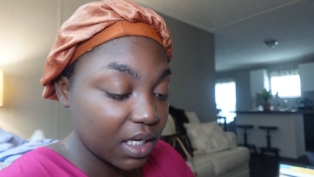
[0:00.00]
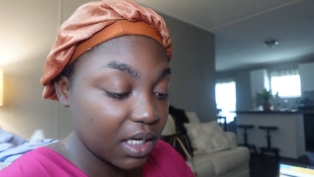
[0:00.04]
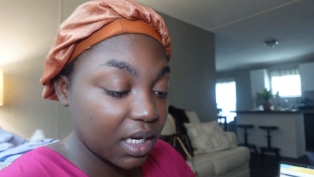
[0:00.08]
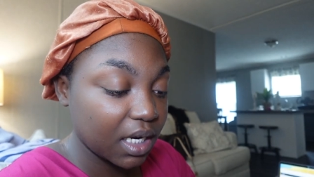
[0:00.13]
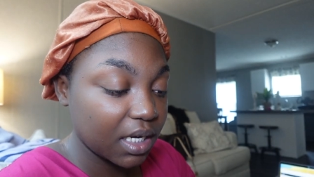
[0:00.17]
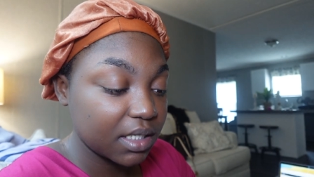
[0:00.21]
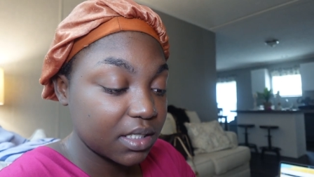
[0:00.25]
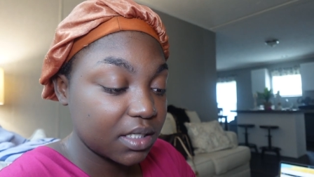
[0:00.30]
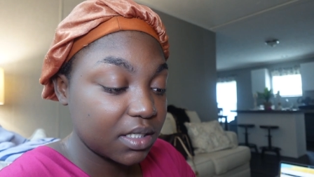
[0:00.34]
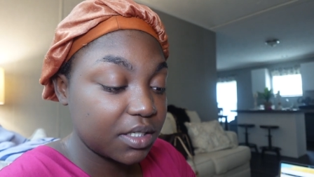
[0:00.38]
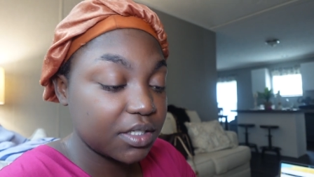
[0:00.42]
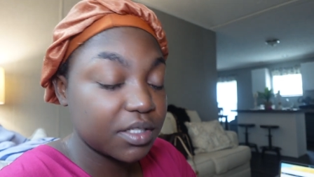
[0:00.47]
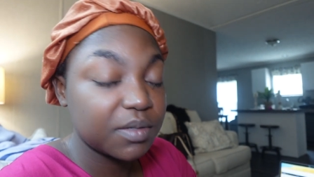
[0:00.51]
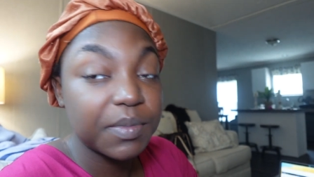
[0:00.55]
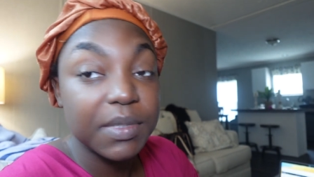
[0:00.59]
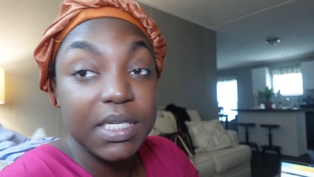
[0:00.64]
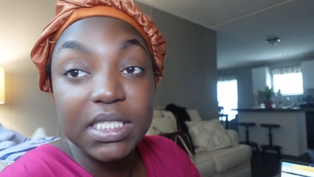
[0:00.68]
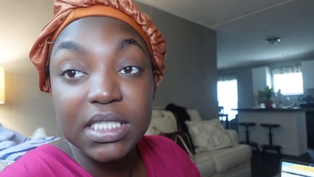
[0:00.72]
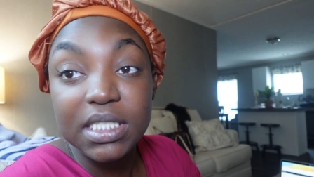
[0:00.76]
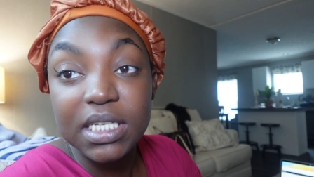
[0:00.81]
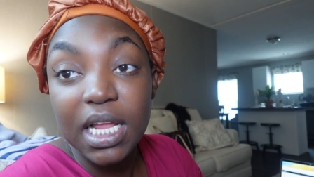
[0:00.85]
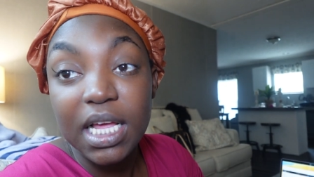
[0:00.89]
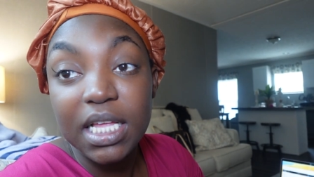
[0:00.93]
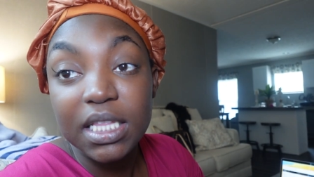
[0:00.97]
yeah excuse me
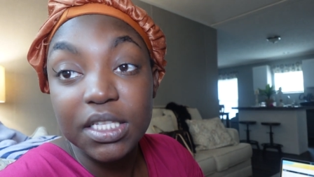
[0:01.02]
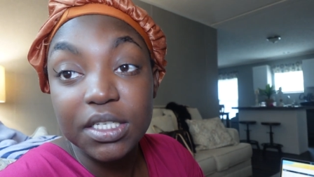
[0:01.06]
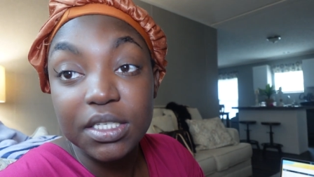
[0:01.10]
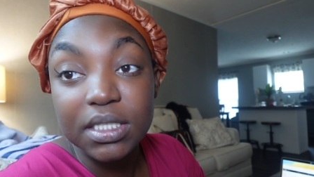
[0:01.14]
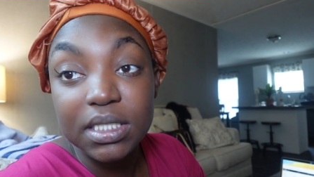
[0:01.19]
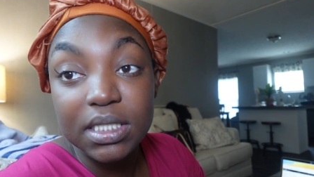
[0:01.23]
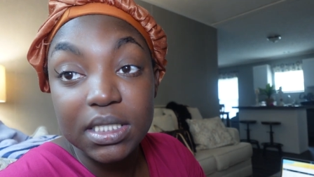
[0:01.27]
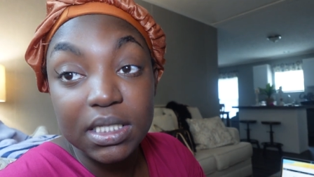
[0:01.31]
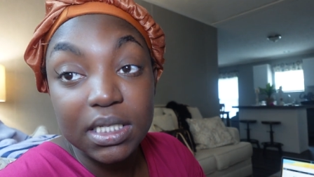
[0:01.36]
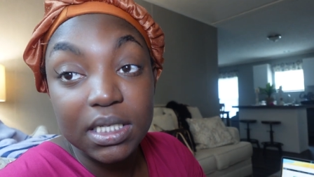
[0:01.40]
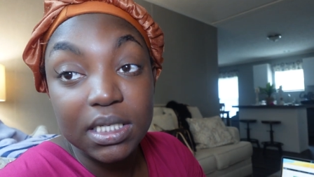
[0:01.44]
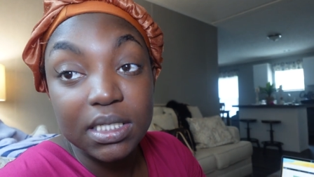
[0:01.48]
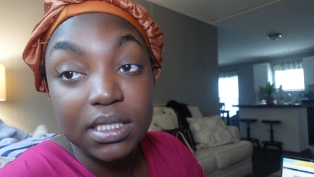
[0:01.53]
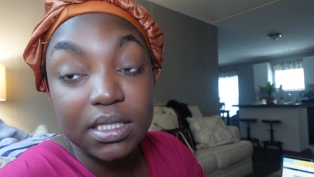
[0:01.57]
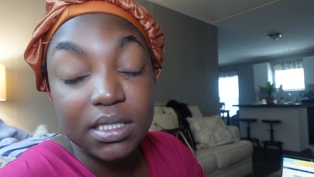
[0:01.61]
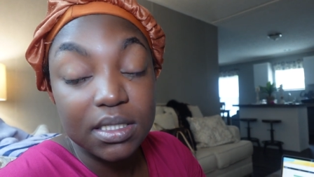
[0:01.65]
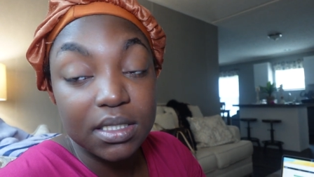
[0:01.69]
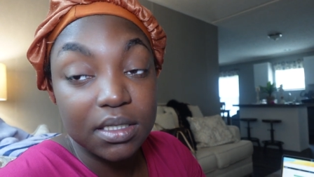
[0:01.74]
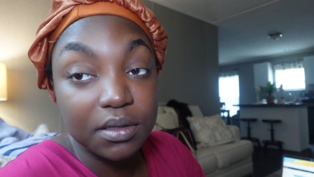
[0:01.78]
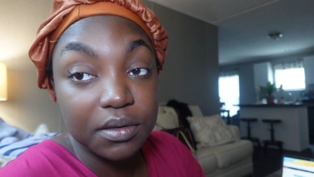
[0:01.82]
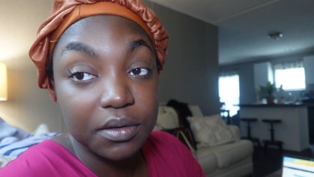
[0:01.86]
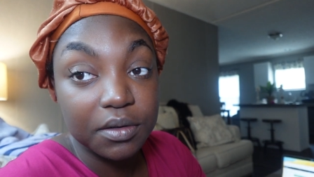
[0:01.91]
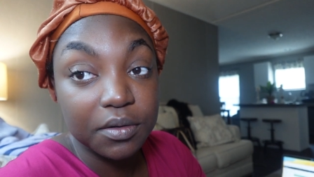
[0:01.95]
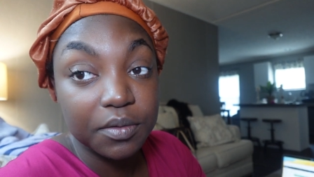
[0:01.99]
it's 9
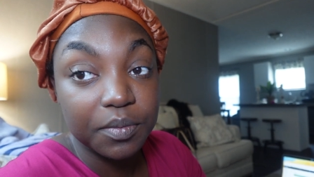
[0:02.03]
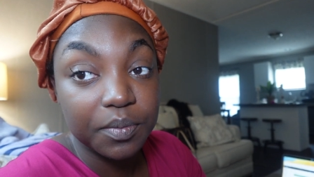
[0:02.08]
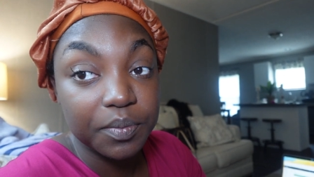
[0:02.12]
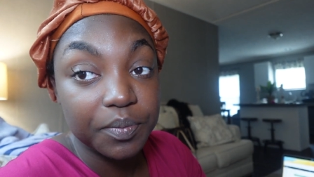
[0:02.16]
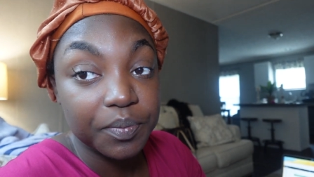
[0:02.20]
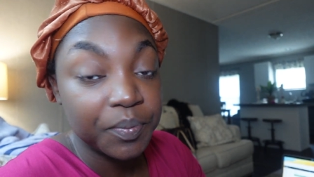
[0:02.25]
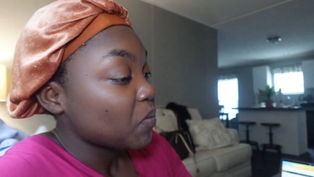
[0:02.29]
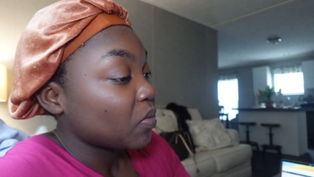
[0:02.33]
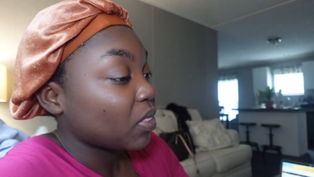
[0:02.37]
36 um